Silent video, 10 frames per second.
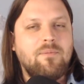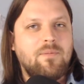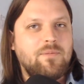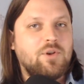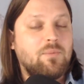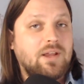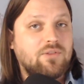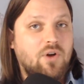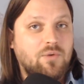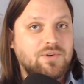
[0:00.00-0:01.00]
make
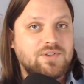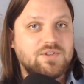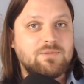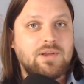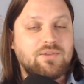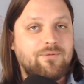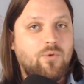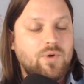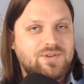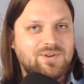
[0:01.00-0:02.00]
their own decisions, make their
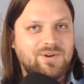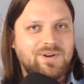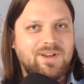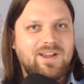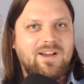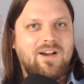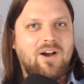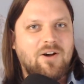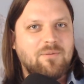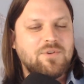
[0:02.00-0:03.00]
voice heard.
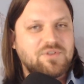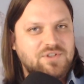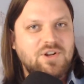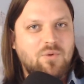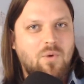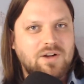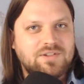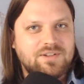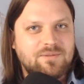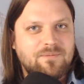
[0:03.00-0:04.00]
You're still
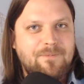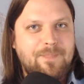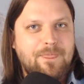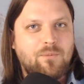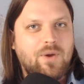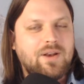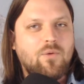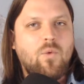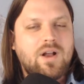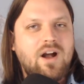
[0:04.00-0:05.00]
watching them, right?
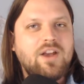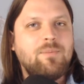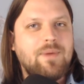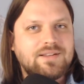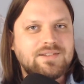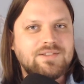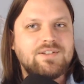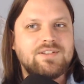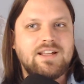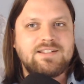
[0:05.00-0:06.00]
What kind of message
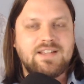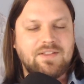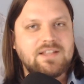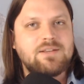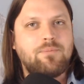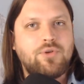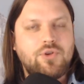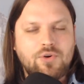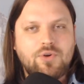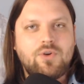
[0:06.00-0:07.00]
does that send? That's a
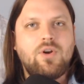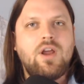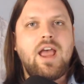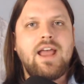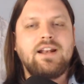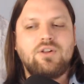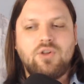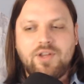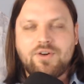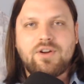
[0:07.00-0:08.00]
pure and
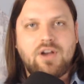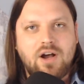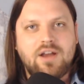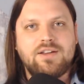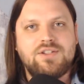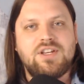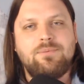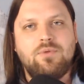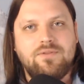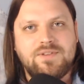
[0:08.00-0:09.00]
clear-cut
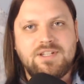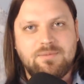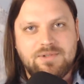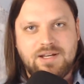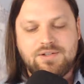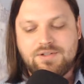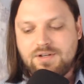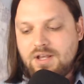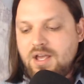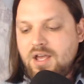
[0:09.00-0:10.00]
example of intimidation.
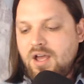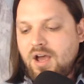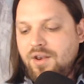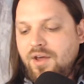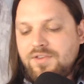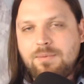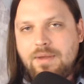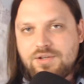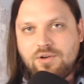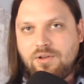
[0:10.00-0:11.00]
Not to
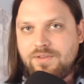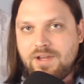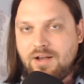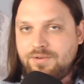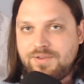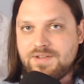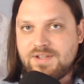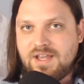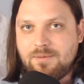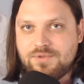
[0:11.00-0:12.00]
mention all the other things
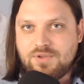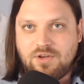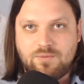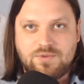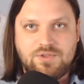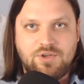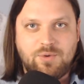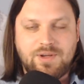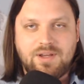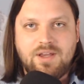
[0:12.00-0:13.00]
that Amazon was
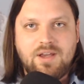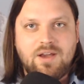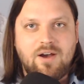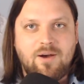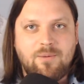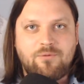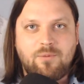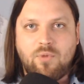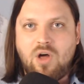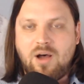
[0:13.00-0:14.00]
doing,
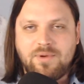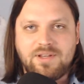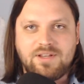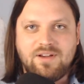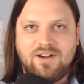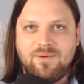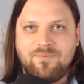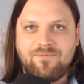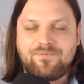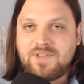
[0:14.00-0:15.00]
from
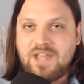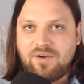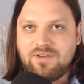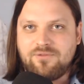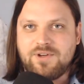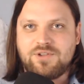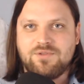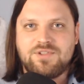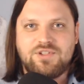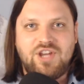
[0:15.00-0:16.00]
lobbying county
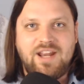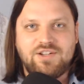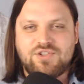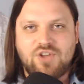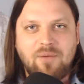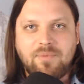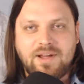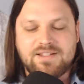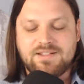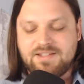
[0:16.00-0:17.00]
officials to change
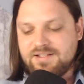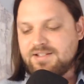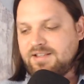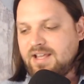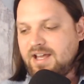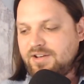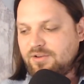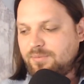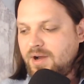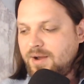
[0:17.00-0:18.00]
stoplights and things like that
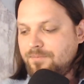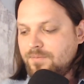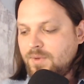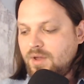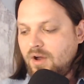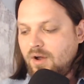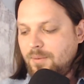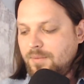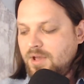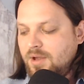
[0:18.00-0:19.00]
nearby,
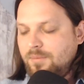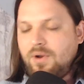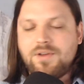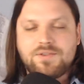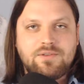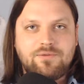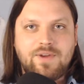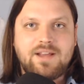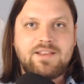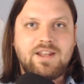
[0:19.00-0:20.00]
but also the
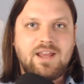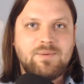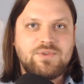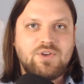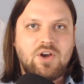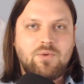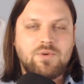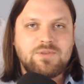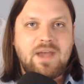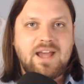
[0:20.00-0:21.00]
fact that Amazon
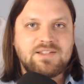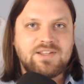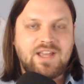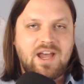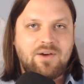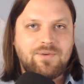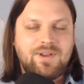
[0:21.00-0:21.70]
was passing out